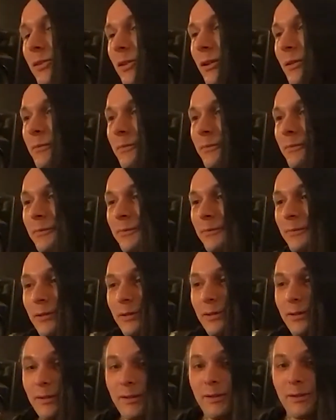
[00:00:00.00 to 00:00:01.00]
some
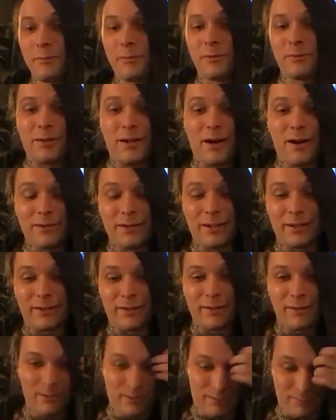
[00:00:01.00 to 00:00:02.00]
of the
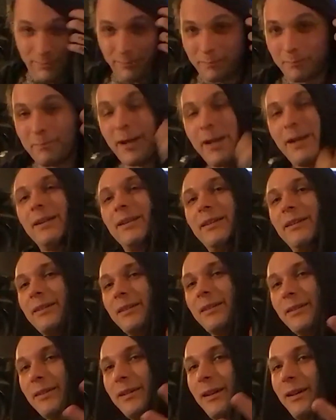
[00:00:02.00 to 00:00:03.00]
audience of
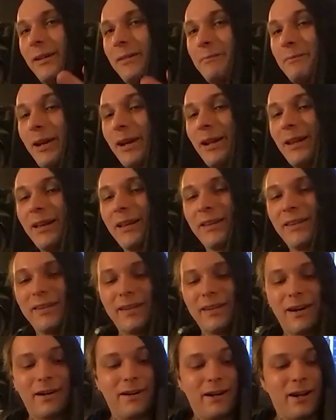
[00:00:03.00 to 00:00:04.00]
metalheads
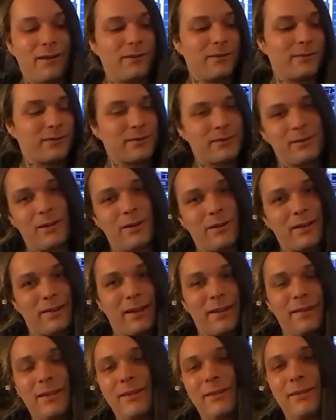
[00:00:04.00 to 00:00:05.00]
are now, you know,
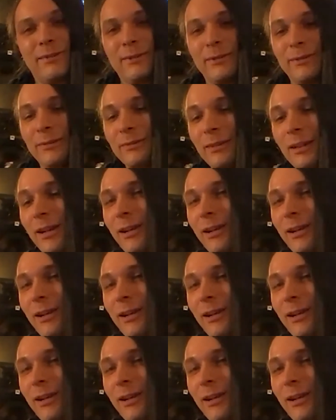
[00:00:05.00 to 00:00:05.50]
attending to